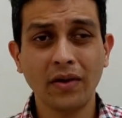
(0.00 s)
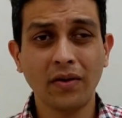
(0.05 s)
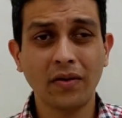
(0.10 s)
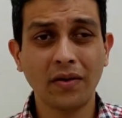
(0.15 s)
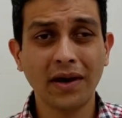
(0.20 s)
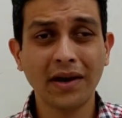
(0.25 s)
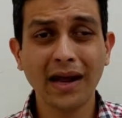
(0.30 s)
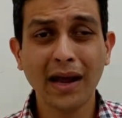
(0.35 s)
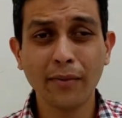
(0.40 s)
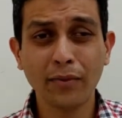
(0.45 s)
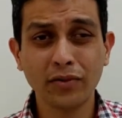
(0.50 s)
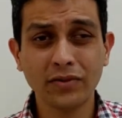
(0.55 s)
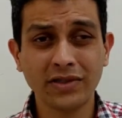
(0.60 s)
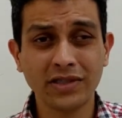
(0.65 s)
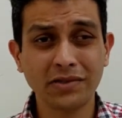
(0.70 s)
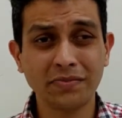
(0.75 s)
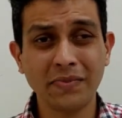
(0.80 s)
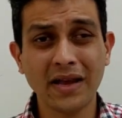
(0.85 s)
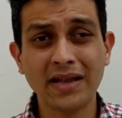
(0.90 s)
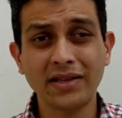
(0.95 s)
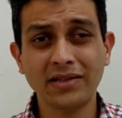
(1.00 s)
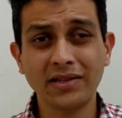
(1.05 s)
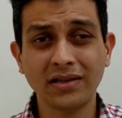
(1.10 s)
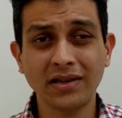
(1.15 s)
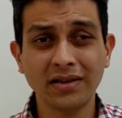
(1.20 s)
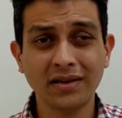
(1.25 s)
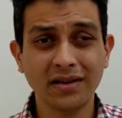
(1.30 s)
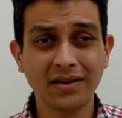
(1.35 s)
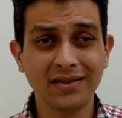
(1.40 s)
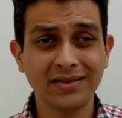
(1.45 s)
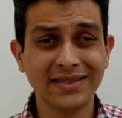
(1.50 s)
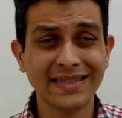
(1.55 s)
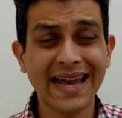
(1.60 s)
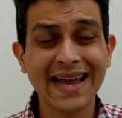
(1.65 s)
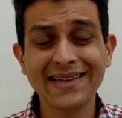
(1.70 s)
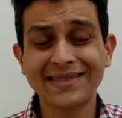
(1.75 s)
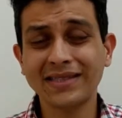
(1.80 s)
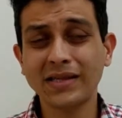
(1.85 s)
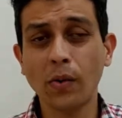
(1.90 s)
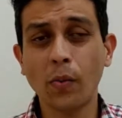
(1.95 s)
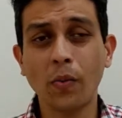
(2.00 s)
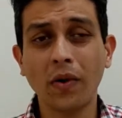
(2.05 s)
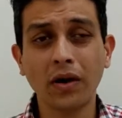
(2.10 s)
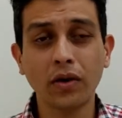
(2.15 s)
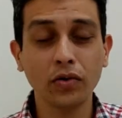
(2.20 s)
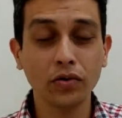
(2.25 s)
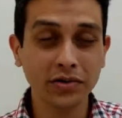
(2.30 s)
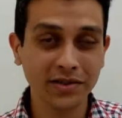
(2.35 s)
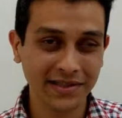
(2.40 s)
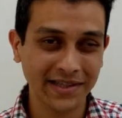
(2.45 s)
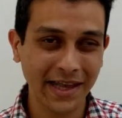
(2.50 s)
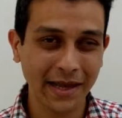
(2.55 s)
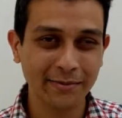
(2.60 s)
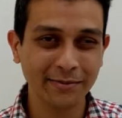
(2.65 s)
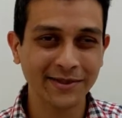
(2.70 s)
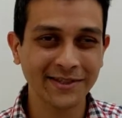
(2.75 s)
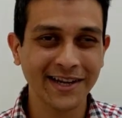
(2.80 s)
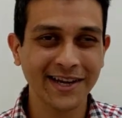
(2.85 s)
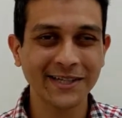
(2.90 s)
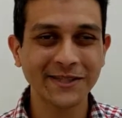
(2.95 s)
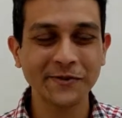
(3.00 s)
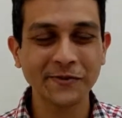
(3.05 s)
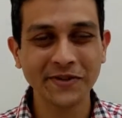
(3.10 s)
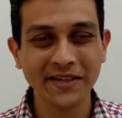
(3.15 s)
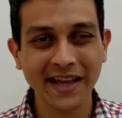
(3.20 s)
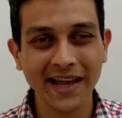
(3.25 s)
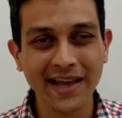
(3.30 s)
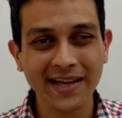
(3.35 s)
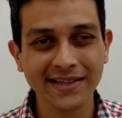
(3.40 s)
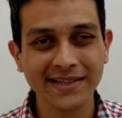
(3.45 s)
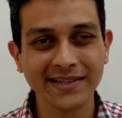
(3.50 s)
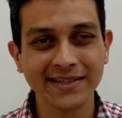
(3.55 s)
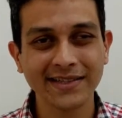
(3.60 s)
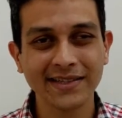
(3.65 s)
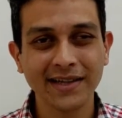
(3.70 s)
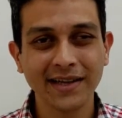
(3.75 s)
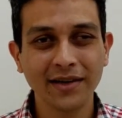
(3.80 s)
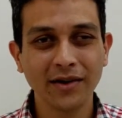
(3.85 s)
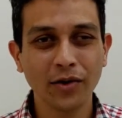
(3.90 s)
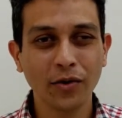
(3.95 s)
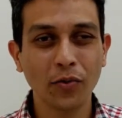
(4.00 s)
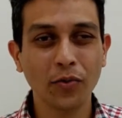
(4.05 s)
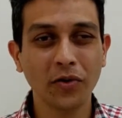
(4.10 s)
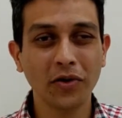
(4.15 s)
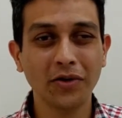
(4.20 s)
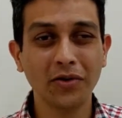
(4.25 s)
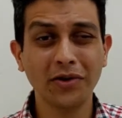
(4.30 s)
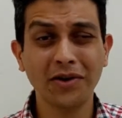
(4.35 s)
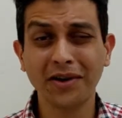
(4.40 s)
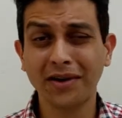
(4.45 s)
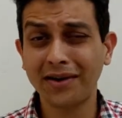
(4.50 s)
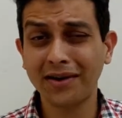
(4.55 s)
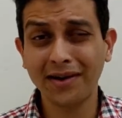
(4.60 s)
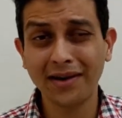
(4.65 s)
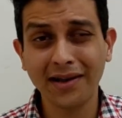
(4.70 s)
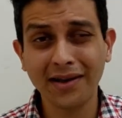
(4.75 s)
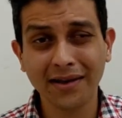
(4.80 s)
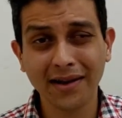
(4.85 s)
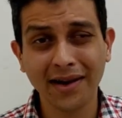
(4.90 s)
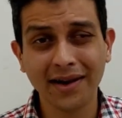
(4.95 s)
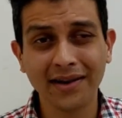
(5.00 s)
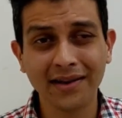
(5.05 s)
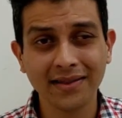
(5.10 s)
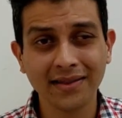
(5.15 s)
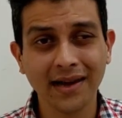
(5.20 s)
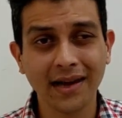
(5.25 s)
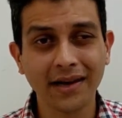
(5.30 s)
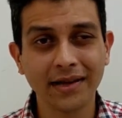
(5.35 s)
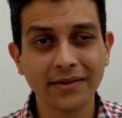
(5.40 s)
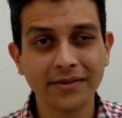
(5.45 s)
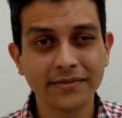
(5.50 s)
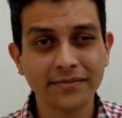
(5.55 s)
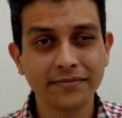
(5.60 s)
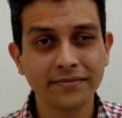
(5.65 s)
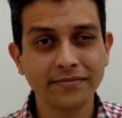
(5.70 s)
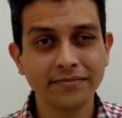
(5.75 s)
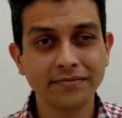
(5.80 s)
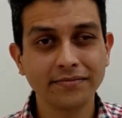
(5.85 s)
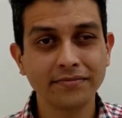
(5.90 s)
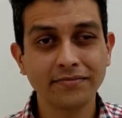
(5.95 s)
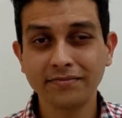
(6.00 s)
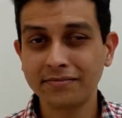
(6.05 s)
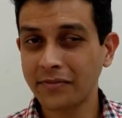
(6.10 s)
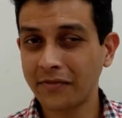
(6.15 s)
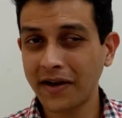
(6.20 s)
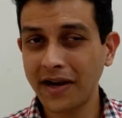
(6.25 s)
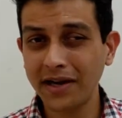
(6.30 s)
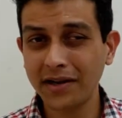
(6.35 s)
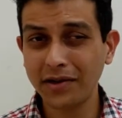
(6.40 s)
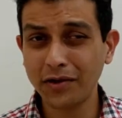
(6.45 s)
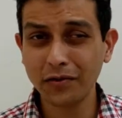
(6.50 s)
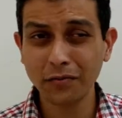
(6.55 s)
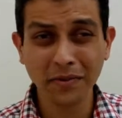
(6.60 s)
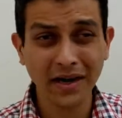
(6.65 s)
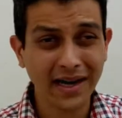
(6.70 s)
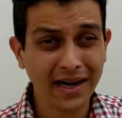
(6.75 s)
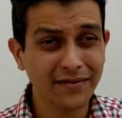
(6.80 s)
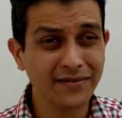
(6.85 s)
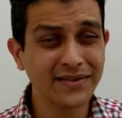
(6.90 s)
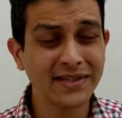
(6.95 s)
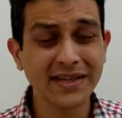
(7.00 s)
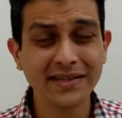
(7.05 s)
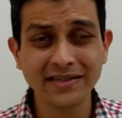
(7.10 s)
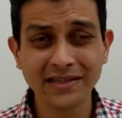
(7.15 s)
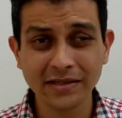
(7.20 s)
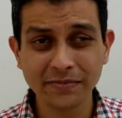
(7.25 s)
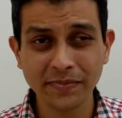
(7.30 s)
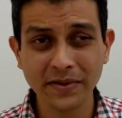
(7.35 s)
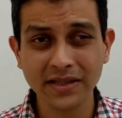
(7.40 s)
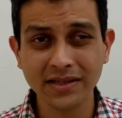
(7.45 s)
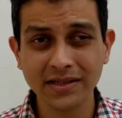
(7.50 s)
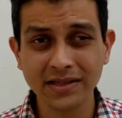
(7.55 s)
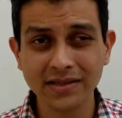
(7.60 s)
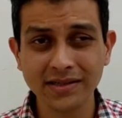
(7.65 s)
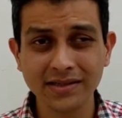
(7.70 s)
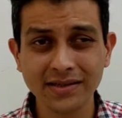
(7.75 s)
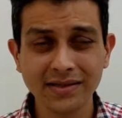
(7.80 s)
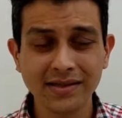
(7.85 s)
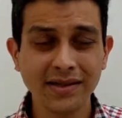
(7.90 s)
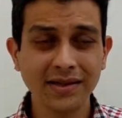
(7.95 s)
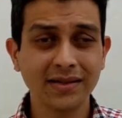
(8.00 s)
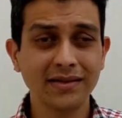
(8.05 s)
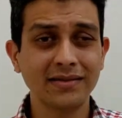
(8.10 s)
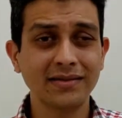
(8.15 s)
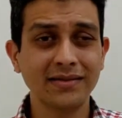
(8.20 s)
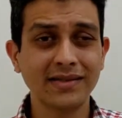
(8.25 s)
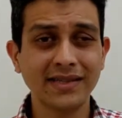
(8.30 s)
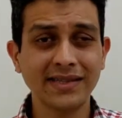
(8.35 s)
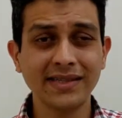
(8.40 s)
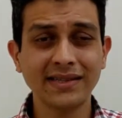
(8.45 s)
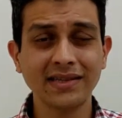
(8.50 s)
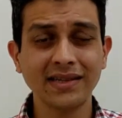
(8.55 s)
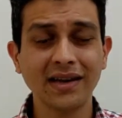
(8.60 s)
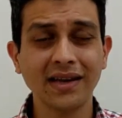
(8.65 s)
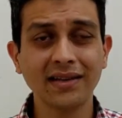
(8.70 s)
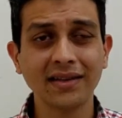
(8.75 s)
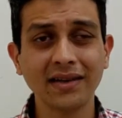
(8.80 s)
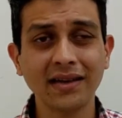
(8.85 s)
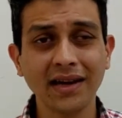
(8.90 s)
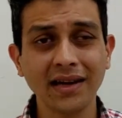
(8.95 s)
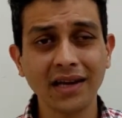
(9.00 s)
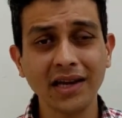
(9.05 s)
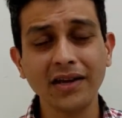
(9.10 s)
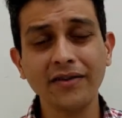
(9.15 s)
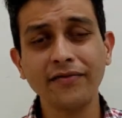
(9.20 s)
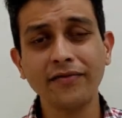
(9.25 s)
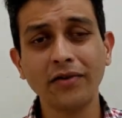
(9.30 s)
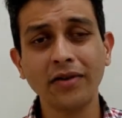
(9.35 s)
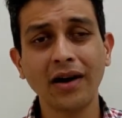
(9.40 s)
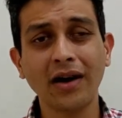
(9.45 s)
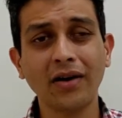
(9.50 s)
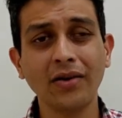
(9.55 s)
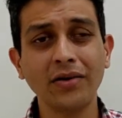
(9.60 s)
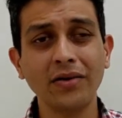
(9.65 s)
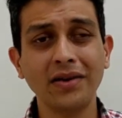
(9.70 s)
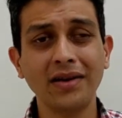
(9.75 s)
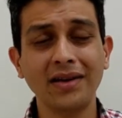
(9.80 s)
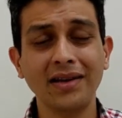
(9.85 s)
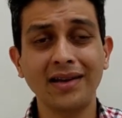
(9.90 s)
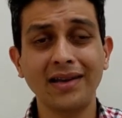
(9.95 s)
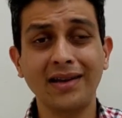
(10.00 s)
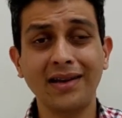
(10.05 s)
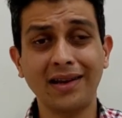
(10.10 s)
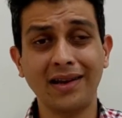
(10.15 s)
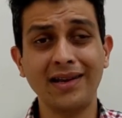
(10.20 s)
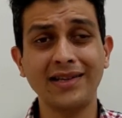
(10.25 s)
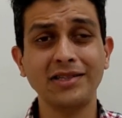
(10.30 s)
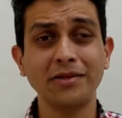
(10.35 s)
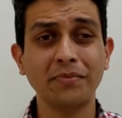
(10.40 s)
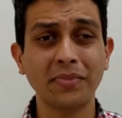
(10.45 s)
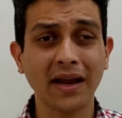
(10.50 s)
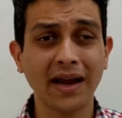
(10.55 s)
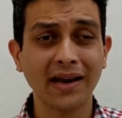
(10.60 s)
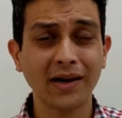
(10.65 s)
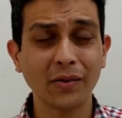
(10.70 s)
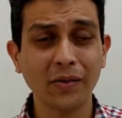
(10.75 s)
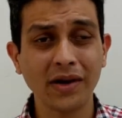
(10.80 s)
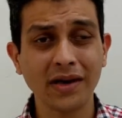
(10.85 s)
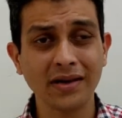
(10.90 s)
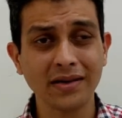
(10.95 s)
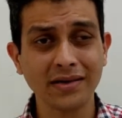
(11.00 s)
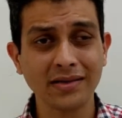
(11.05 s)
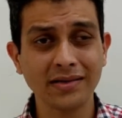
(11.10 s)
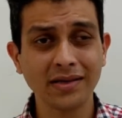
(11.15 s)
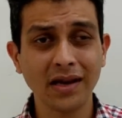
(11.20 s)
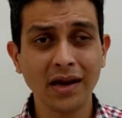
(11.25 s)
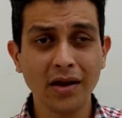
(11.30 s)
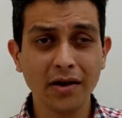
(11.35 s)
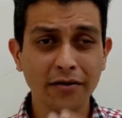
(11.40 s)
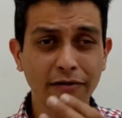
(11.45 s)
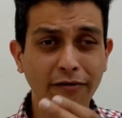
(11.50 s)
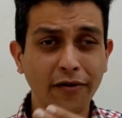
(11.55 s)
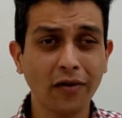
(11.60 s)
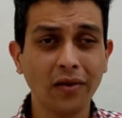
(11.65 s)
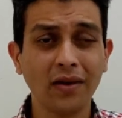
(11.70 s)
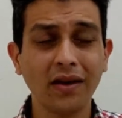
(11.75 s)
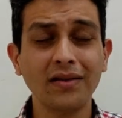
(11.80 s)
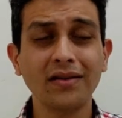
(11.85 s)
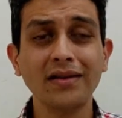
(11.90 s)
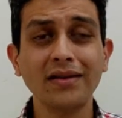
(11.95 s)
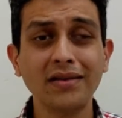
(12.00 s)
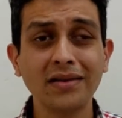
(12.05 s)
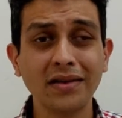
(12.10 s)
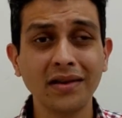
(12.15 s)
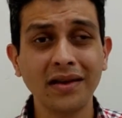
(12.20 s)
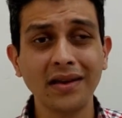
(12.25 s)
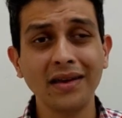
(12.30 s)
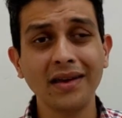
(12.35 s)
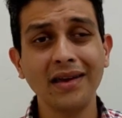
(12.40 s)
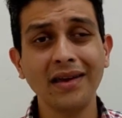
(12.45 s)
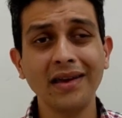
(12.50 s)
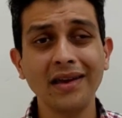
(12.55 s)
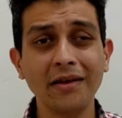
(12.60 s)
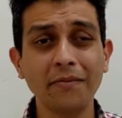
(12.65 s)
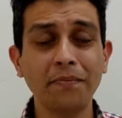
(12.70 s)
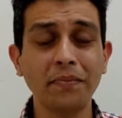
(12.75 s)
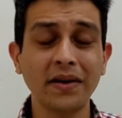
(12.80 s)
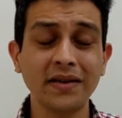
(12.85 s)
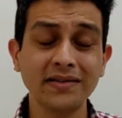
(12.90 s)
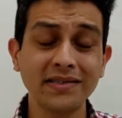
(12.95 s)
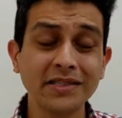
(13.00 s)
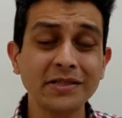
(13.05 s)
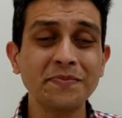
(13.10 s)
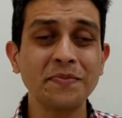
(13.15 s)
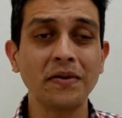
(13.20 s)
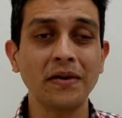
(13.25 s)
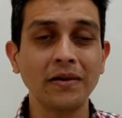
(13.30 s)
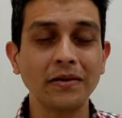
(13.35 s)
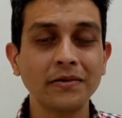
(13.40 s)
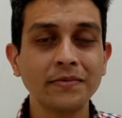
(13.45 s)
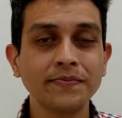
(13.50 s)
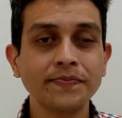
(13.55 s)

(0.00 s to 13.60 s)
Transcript: Alright, I would just mention, tag someone whose name starts with S, who would look really great in that. Right? You might have seen such pictures. This is another idea for how you can increase a brand awareness, following the 3E principle.